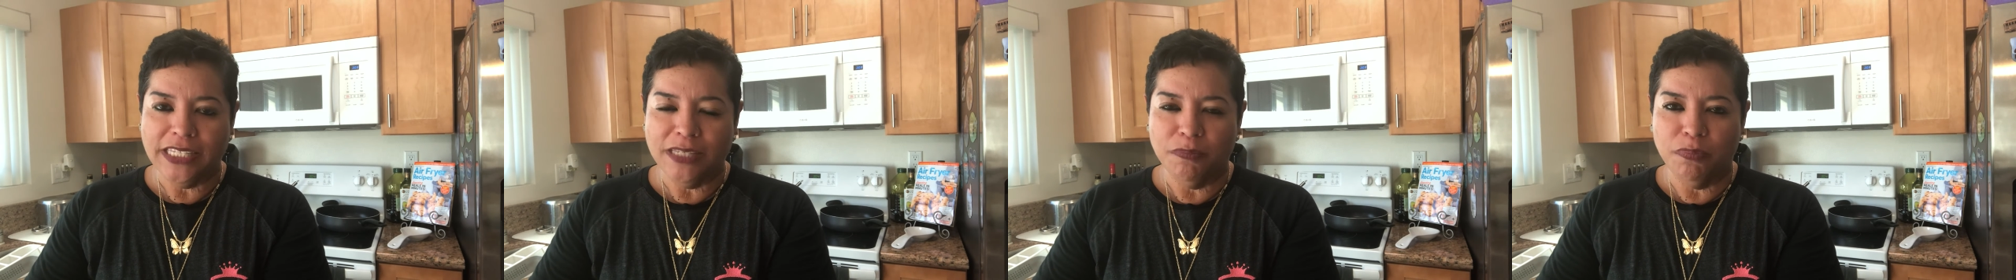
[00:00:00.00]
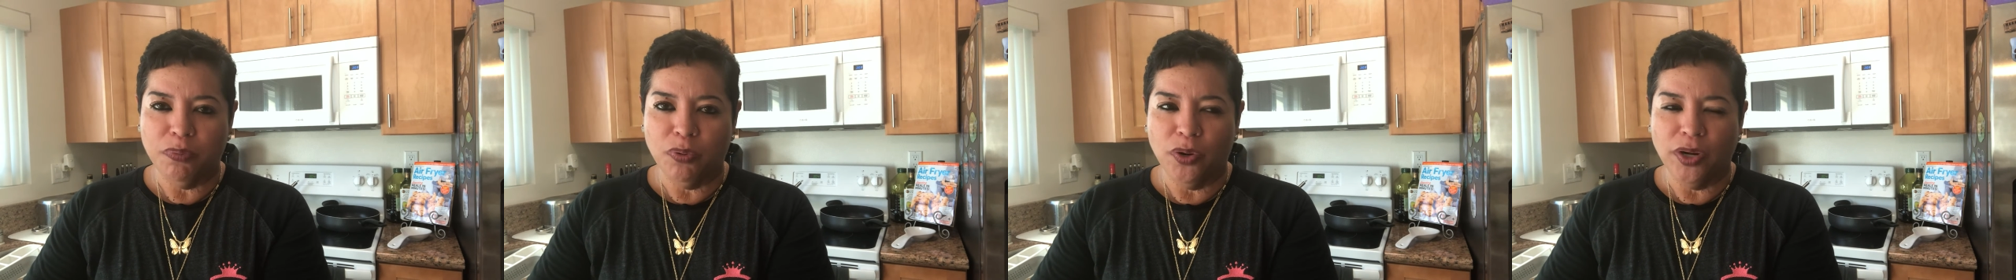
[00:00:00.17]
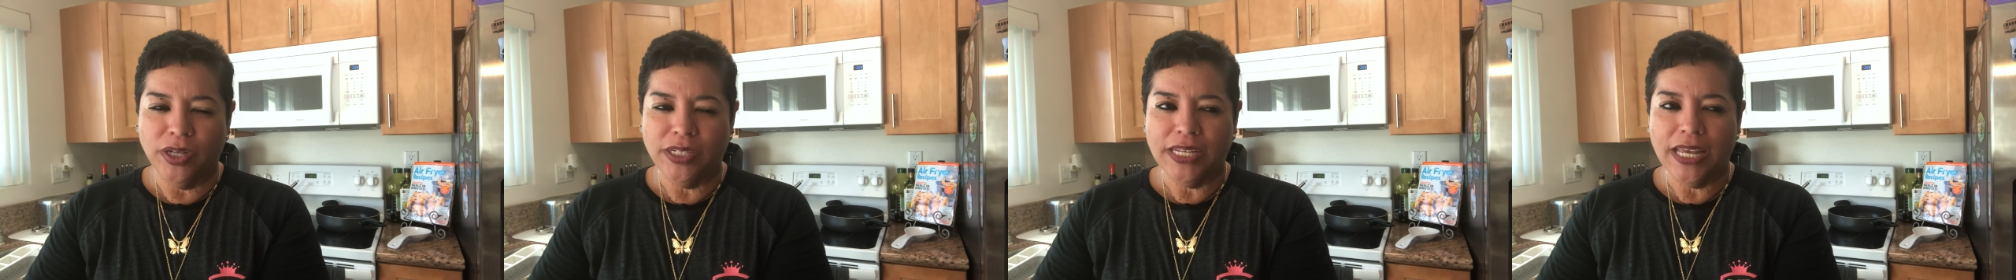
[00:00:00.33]

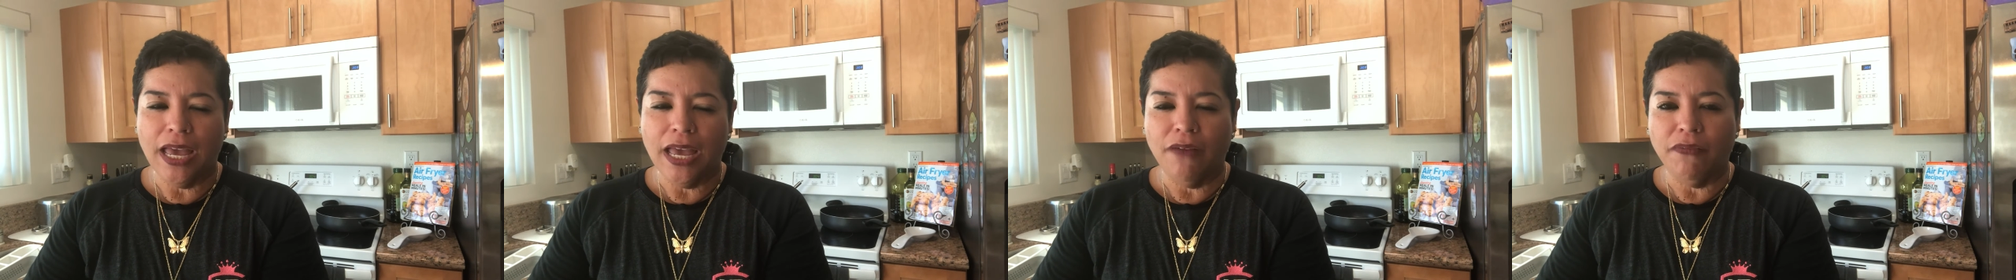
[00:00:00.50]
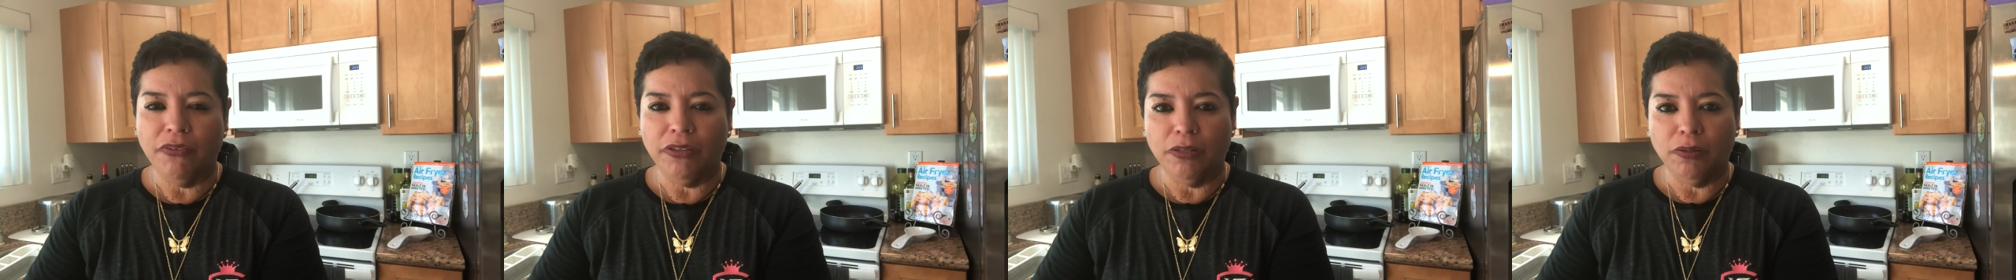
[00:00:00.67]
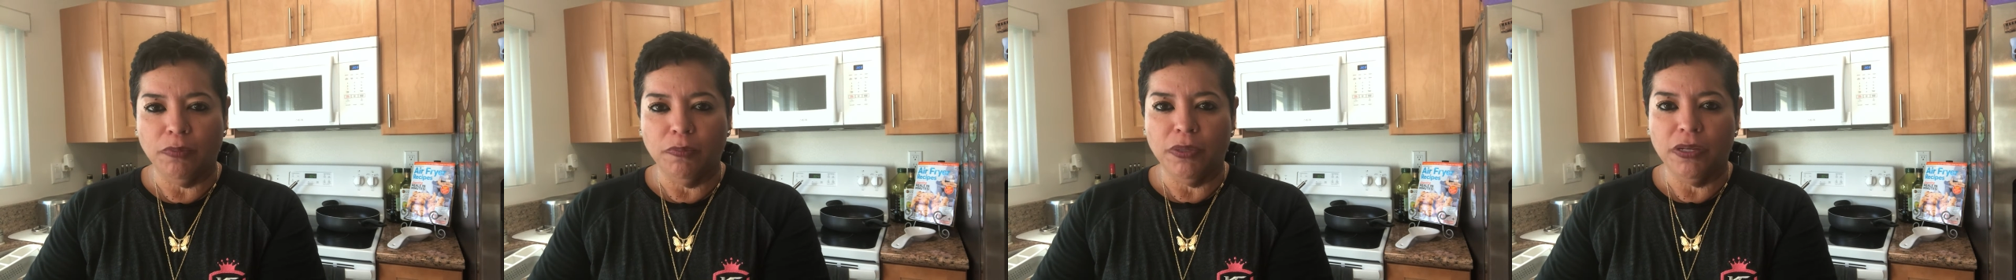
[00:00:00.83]
important to have a
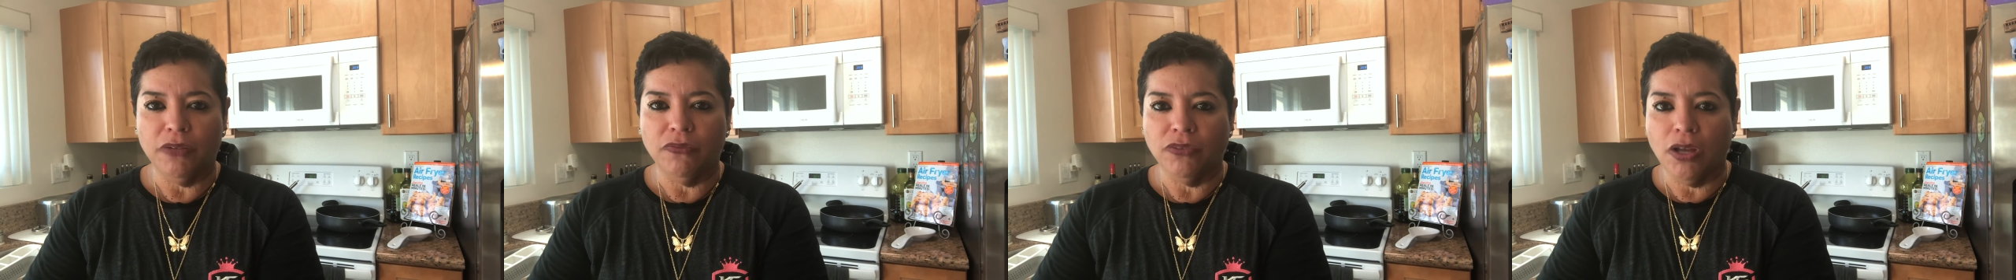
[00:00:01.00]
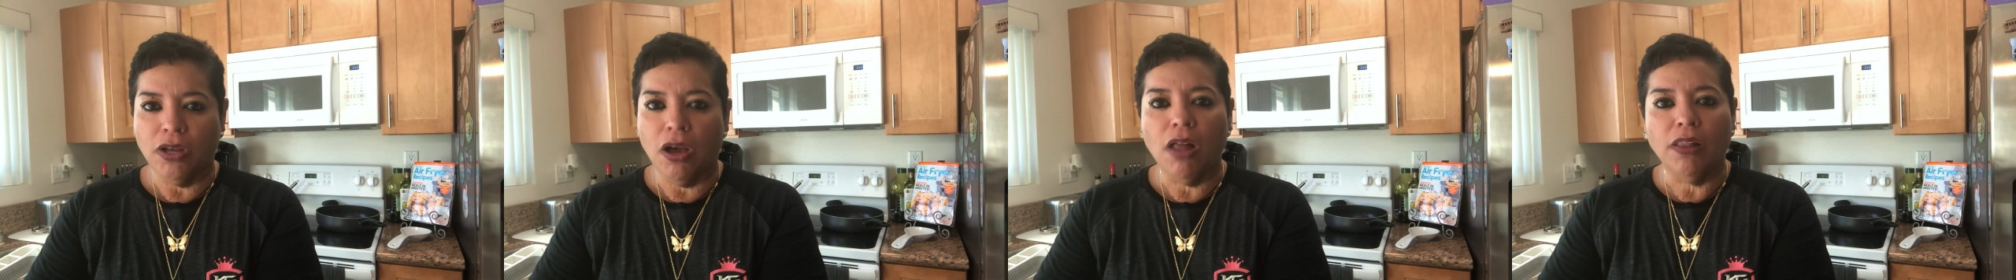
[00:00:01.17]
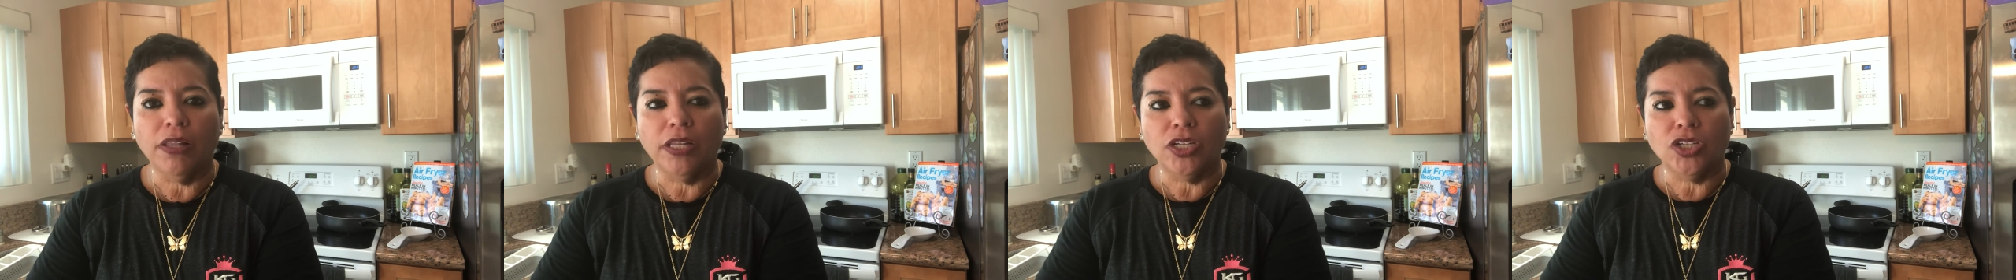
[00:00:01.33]
little bit of
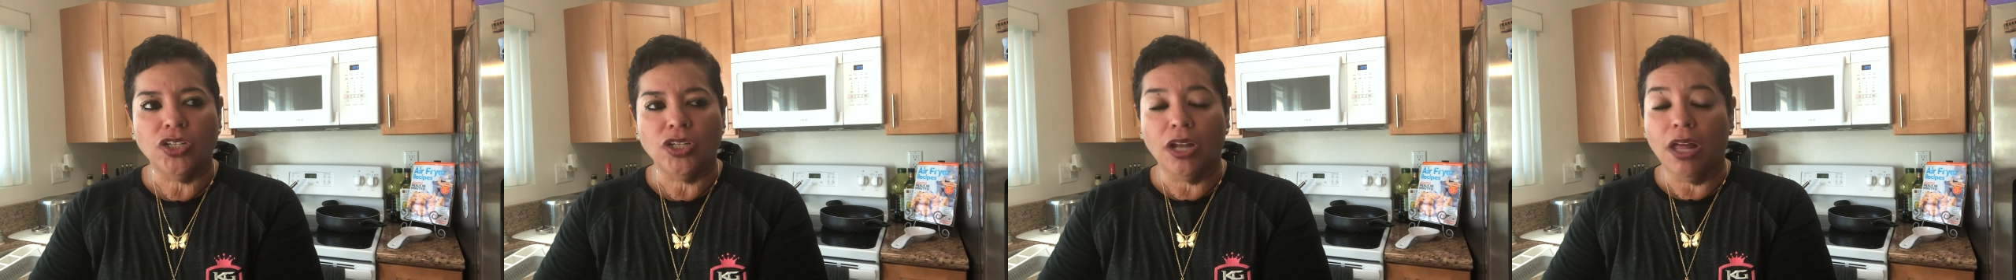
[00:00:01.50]
knowledge.